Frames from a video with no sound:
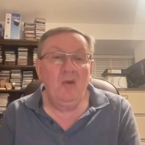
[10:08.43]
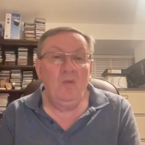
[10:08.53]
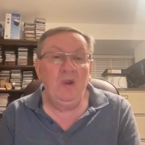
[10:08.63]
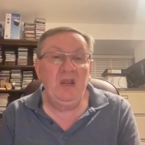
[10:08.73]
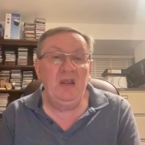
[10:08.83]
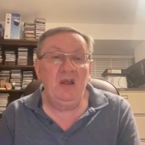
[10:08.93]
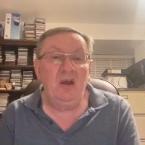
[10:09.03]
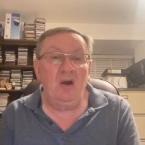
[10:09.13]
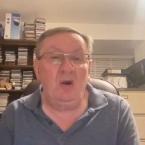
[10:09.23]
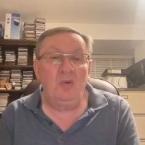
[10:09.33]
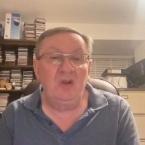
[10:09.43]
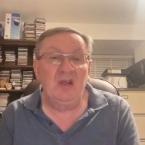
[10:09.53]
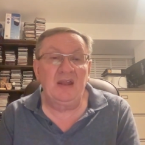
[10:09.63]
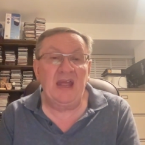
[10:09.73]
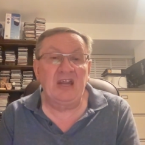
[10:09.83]
We hold a
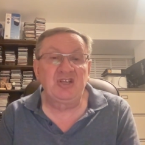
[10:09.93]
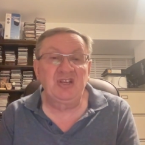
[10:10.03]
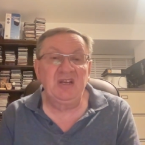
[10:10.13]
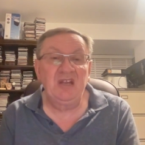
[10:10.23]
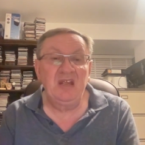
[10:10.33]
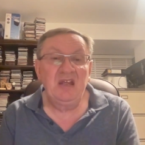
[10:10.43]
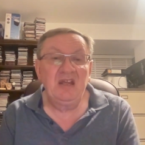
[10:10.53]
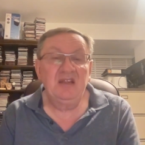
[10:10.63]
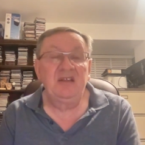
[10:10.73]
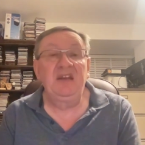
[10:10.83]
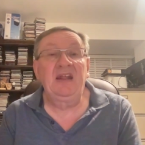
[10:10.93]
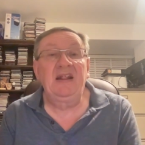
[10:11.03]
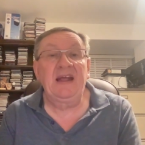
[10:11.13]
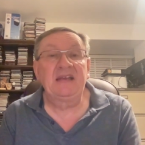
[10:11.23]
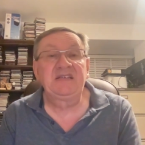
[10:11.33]
collection that, in
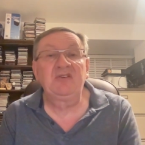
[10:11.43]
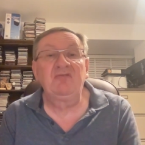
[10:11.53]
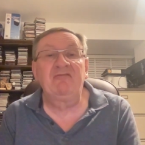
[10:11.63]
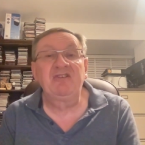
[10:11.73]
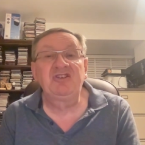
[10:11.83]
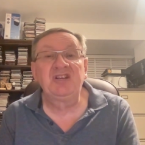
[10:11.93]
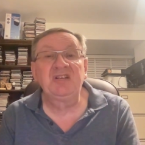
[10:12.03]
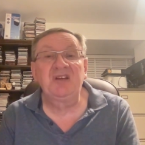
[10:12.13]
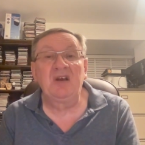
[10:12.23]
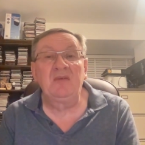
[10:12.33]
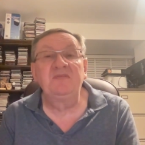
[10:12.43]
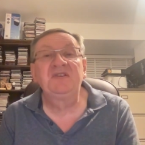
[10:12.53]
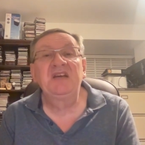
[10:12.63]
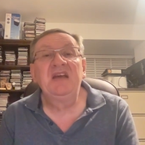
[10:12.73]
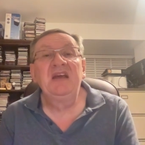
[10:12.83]
classical Christian
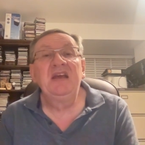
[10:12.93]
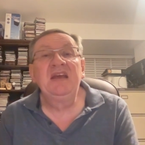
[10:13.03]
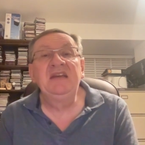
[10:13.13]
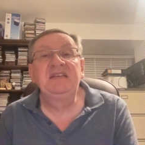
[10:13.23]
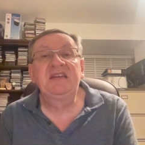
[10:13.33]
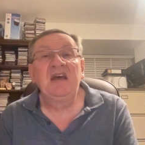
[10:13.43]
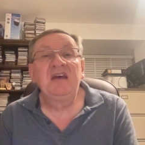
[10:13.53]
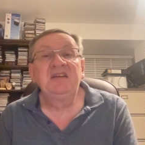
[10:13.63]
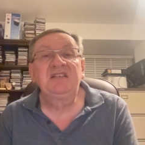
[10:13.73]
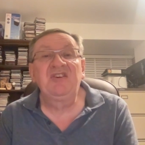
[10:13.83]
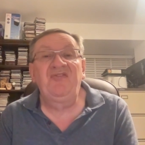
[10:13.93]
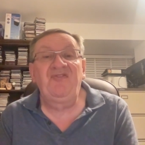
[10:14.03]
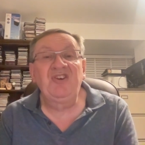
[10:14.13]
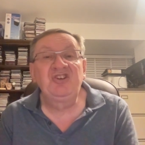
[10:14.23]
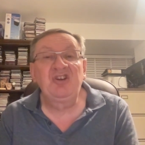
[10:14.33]
terms, is
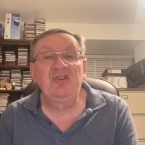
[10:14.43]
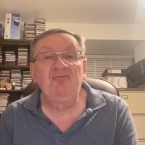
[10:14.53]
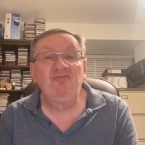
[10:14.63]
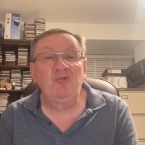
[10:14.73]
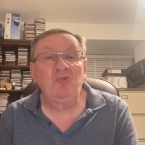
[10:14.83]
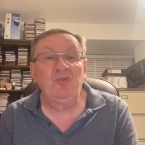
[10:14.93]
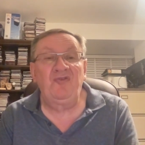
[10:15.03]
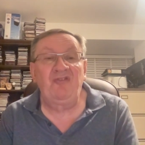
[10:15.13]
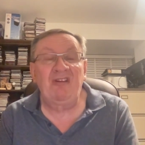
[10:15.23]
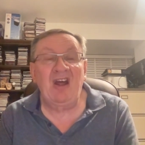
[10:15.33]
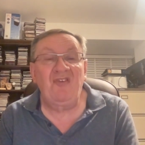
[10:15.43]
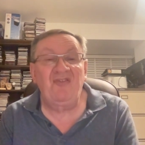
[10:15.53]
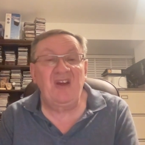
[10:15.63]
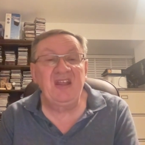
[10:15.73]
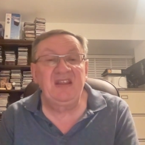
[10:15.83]
sufficient rule for our
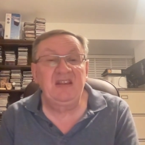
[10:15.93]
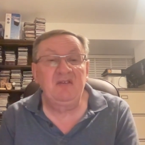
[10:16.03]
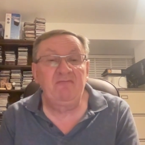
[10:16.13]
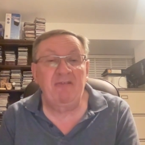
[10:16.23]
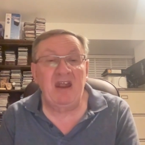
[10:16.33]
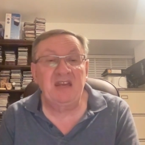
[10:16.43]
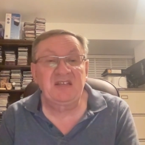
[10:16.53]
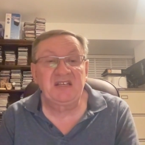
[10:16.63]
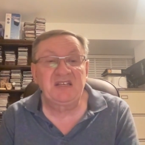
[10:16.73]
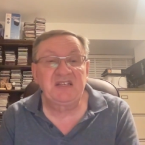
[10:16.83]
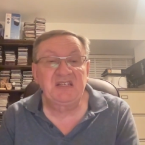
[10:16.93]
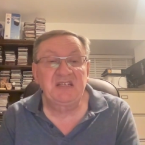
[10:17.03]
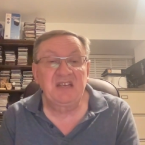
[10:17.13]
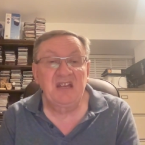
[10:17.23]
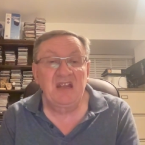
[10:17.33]
faith and practice.